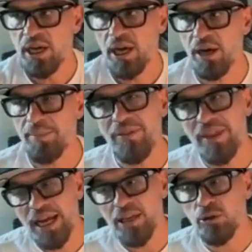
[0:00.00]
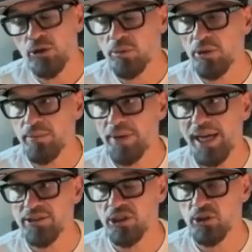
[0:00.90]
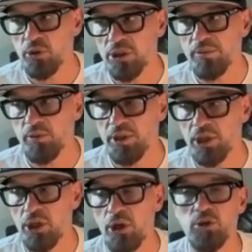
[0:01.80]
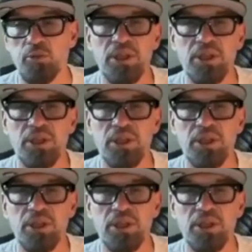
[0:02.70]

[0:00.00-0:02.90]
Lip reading: And then I used to bring them to Hot Sauce Williams, but it closed.